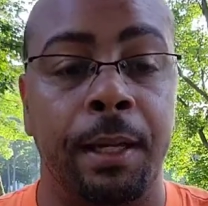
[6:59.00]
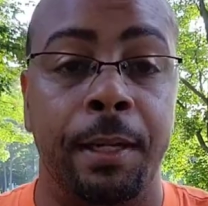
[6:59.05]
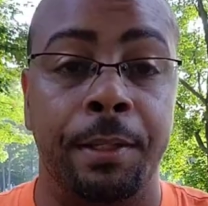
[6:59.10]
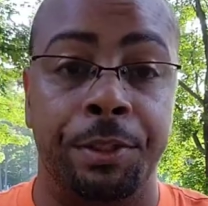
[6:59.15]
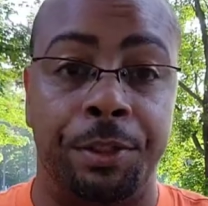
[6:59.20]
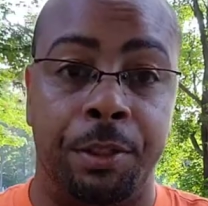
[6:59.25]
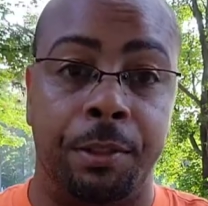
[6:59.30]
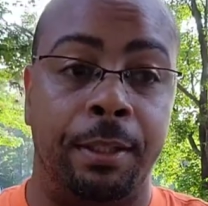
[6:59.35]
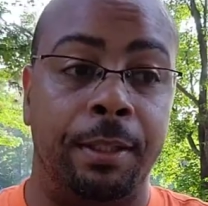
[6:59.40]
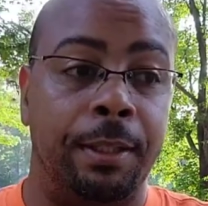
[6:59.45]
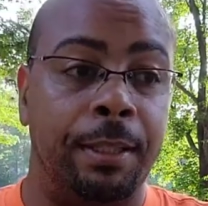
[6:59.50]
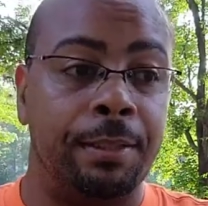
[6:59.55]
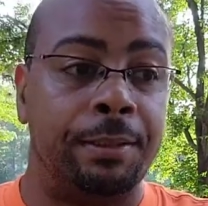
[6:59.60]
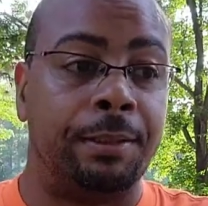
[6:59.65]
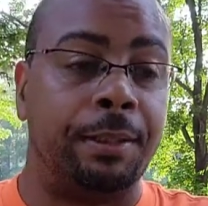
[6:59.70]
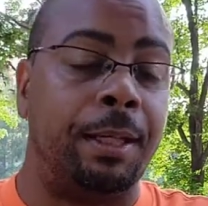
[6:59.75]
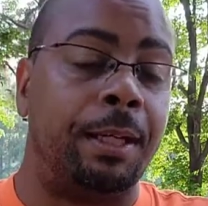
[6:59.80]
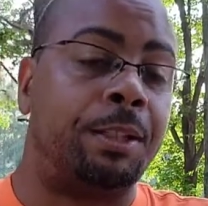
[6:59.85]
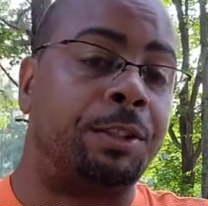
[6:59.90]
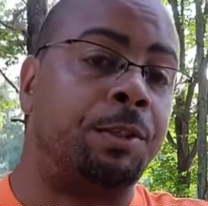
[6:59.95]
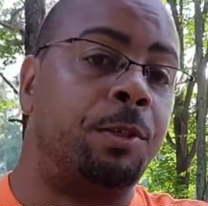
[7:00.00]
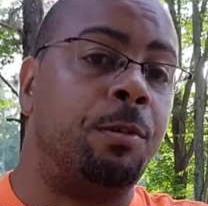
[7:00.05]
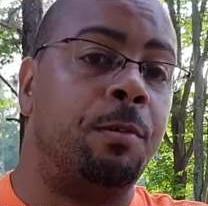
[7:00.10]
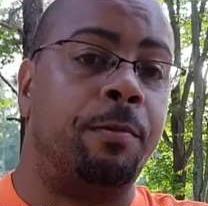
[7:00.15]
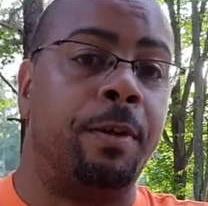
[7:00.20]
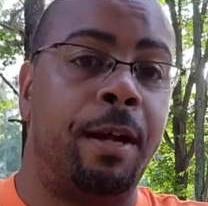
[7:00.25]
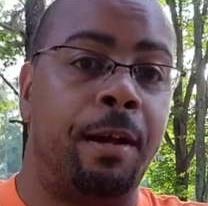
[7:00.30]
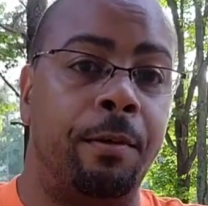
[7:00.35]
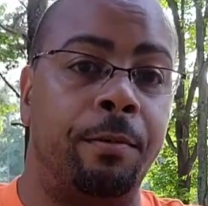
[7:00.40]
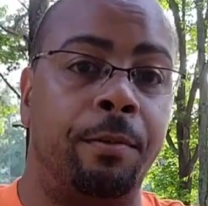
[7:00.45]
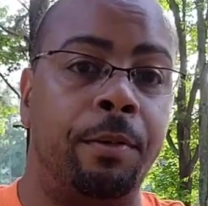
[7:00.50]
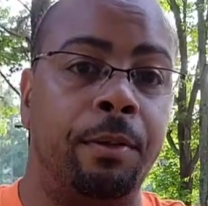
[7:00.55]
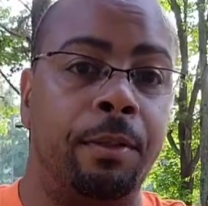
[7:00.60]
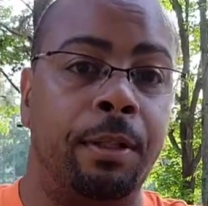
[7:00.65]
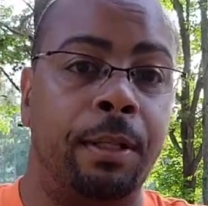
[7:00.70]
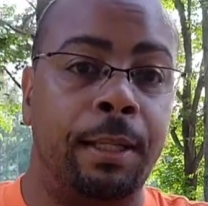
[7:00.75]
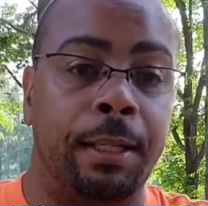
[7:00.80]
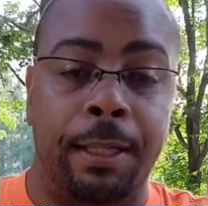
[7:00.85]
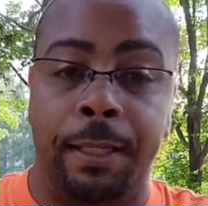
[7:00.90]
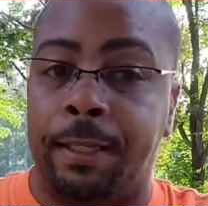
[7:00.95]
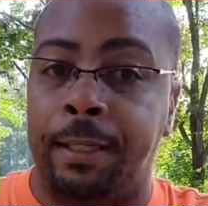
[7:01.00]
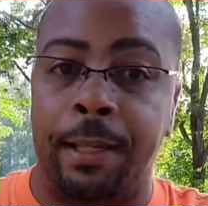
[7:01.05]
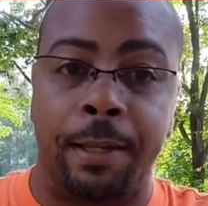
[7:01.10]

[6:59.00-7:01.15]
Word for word: until it hits the external valve. It